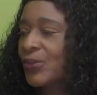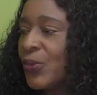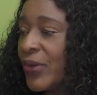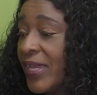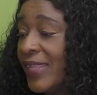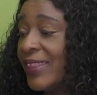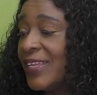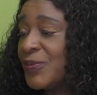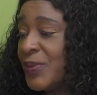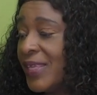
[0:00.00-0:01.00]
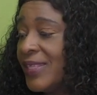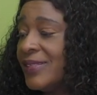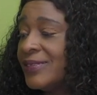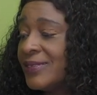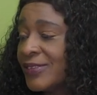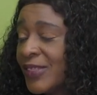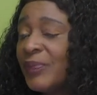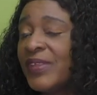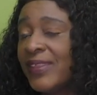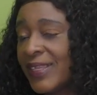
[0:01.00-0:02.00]
Cooking has been
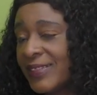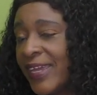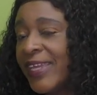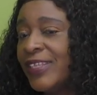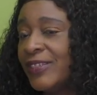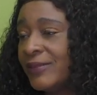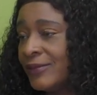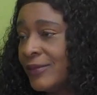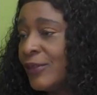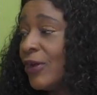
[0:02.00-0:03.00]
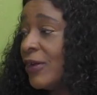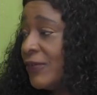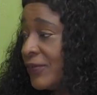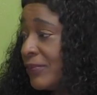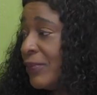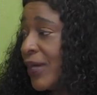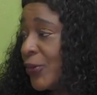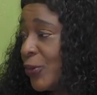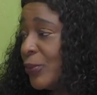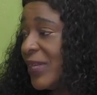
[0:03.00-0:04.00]
something that I love back
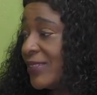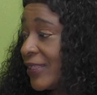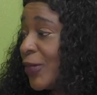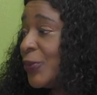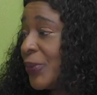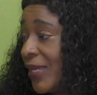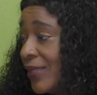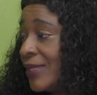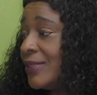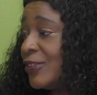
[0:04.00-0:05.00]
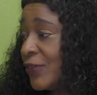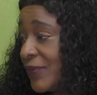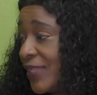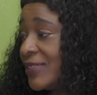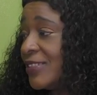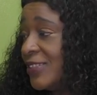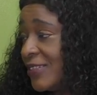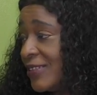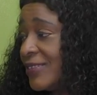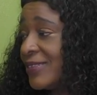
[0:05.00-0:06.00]
home. I started cooking at the age of 13
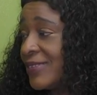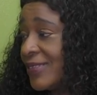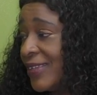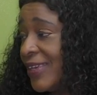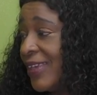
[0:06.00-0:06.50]
years.